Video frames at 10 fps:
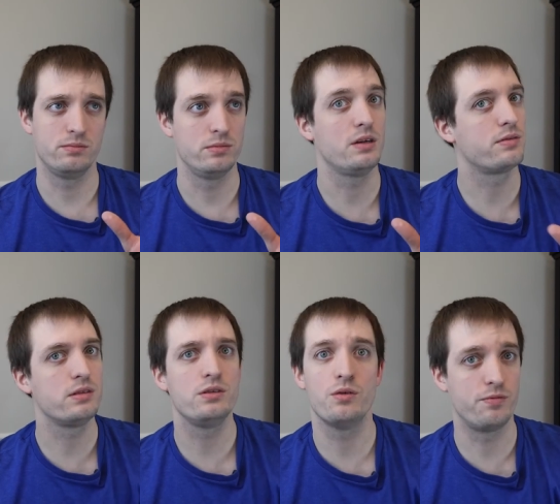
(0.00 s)

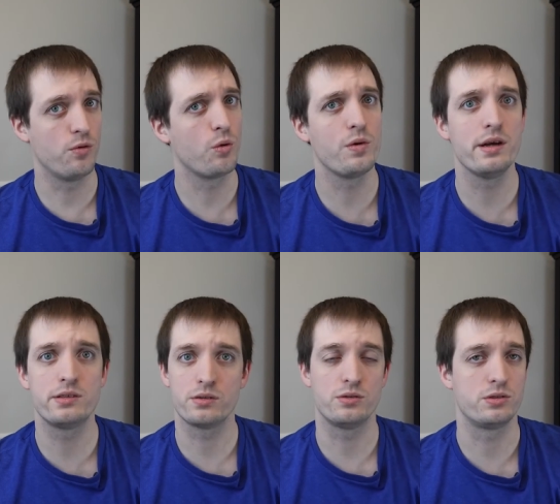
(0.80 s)
definitely, you know, four
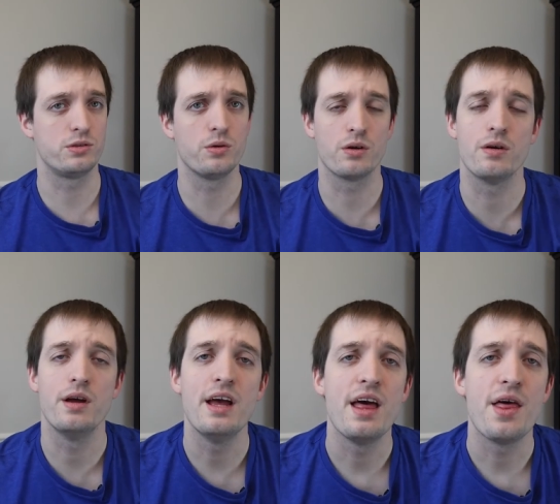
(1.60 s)
weeks or sooner,